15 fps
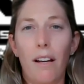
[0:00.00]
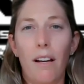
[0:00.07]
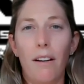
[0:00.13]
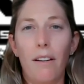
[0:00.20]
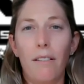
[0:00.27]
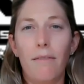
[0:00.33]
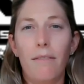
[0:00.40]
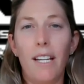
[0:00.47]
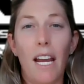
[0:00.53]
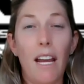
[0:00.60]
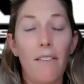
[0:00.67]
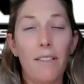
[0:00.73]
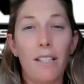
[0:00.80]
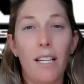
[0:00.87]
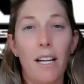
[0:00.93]
the
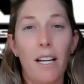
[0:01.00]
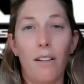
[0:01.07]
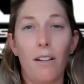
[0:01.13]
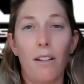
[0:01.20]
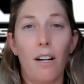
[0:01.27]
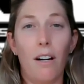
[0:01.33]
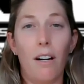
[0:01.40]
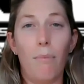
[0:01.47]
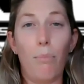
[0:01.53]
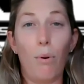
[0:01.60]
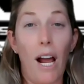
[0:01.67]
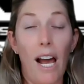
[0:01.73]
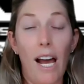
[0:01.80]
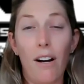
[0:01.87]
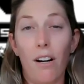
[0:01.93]
Dave's Killer
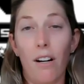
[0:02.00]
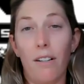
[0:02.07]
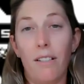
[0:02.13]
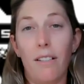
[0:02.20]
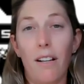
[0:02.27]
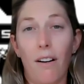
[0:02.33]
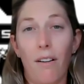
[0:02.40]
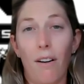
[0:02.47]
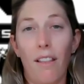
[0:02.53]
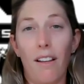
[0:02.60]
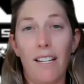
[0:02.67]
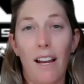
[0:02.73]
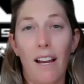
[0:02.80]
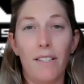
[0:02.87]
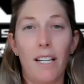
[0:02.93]
bread, or the
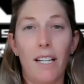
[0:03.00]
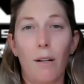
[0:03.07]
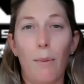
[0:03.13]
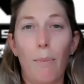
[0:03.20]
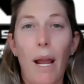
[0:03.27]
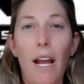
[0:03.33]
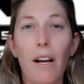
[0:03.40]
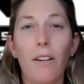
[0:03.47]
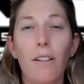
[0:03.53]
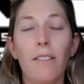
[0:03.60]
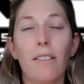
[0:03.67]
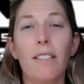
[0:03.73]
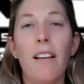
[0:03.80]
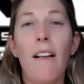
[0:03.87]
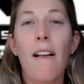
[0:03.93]
Dave's Killer
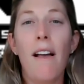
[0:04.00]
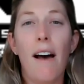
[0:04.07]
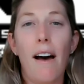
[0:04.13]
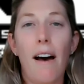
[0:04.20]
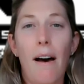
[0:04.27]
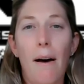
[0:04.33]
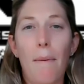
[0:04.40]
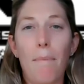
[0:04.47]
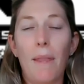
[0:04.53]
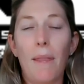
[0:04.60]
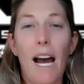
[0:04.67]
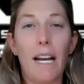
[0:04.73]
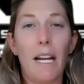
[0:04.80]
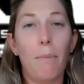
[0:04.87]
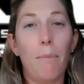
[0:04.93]
bagels,
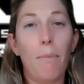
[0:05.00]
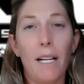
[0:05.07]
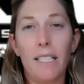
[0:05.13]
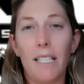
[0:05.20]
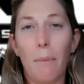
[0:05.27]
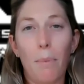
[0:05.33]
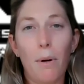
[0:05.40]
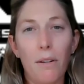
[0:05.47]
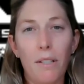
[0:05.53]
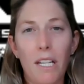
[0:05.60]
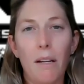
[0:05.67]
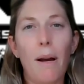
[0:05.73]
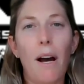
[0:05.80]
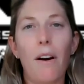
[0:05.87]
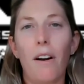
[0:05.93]
mixing
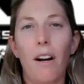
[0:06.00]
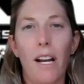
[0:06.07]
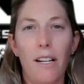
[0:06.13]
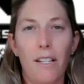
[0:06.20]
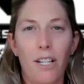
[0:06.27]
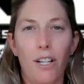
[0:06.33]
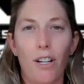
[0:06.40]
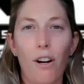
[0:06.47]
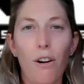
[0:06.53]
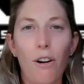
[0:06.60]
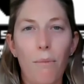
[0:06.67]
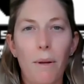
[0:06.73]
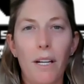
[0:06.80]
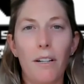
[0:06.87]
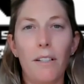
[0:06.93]
protein powder into your
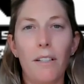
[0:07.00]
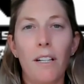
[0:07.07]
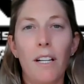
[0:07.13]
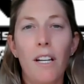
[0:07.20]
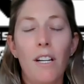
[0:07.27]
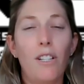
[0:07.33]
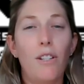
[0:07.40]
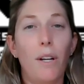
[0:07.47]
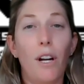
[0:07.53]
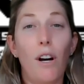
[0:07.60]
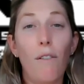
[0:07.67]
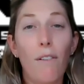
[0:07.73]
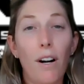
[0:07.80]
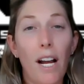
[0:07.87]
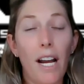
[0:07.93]
oatmeal, doing
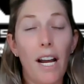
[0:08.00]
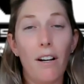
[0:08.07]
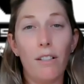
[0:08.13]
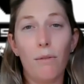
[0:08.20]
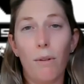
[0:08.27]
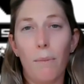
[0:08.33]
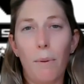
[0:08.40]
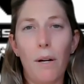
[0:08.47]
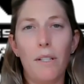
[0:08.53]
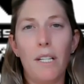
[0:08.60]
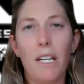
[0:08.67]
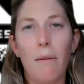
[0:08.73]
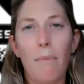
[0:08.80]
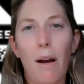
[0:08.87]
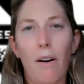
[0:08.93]
overnight oats with
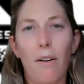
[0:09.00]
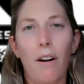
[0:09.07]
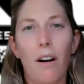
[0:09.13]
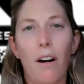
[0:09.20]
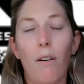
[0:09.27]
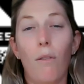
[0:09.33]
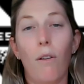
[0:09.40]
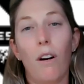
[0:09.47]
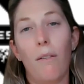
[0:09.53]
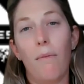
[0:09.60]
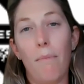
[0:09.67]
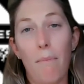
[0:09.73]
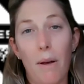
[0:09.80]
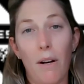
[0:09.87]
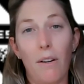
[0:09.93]
protein powder or
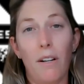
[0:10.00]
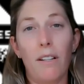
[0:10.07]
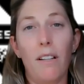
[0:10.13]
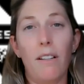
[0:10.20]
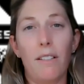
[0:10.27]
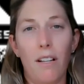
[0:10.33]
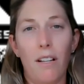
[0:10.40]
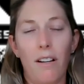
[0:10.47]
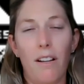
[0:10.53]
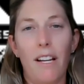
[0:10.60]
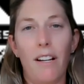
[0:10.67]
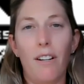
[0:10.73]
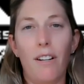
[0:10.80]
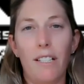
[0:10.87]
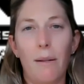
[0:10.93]
milk to
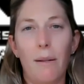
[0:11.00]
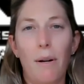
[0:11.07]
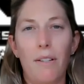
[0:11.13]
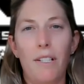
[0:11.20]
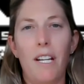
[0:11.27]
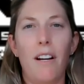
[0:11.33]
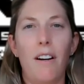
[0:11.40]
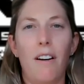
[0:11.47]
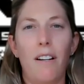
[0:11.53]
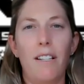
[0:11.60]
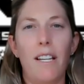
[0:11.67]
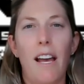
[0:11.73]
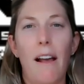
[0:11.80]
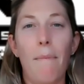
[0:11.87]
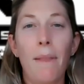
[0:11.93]
increase the protein
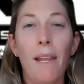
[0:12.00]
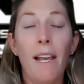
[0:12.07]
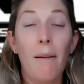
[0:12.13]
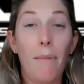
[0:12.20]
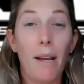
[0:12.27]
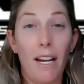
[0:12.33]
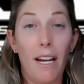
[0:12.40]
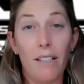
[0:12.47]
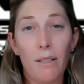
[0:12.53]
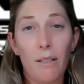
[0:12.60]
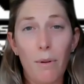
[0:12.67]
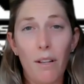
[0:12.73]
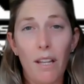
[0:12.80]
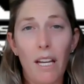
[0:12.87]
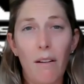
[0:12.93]
content, making a
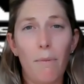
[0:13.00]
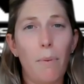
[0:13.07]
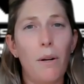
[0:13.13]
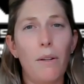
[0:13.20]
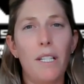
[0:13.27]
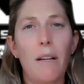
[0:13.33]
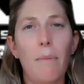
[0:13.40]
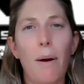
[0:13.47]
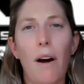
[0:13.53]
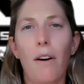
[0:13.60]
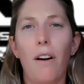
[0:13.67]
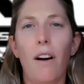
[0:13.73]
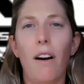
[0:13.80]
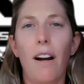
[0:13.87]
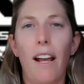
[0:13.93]
smoothie with protein
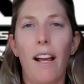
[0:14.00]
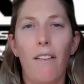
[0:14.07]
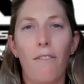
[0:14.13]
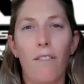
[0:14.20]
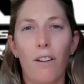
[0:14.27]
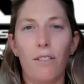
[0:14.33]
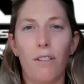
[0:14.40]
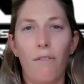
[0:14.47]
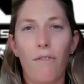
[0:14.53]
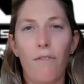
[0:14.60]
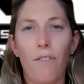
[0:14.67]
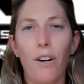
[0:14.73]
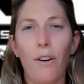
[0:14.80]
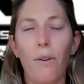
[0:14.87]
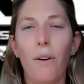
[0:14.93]
powder and frozen
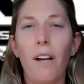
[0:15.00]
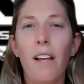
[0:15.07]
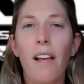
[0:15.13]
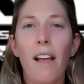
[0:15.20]
fruit,